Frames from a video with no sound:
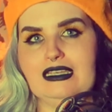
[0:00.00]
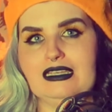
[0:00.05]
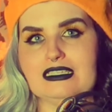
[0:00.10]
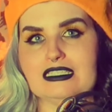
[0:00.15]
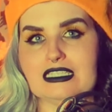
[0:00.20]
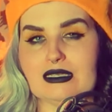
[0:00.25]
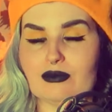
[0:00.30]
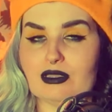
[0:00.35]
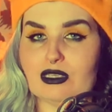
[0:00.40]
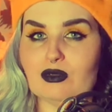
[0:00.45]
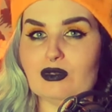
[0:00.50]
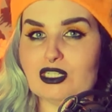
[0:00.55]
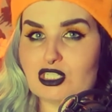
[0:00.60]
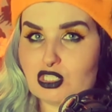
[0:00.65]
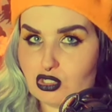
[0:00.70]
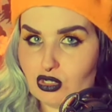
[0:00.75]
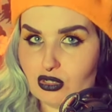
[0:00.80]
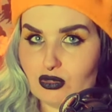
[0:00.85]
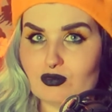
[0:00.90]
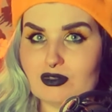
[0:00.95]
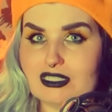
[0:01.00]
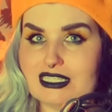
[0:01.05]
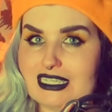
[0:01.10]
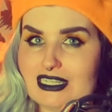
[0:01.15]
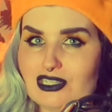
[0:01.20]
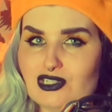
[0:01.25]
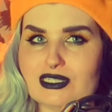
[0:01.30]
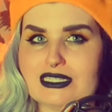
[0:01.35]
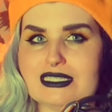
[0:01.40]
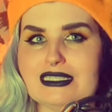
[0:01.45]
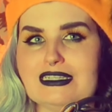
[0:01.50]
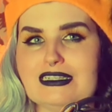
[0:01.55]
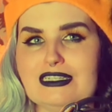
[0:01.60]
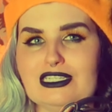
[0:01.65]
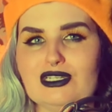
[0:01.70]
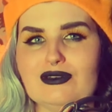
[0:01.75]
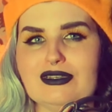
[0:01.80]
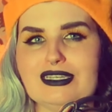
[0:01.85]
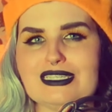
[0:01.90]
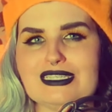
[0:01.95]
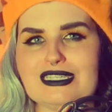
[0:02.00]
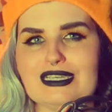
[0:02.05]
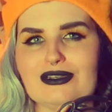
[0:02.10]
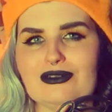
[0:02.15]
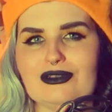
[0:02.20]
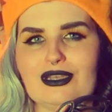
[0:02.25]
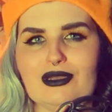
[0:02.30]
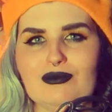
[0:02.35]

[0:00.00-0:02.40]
Something which John was interested in doing so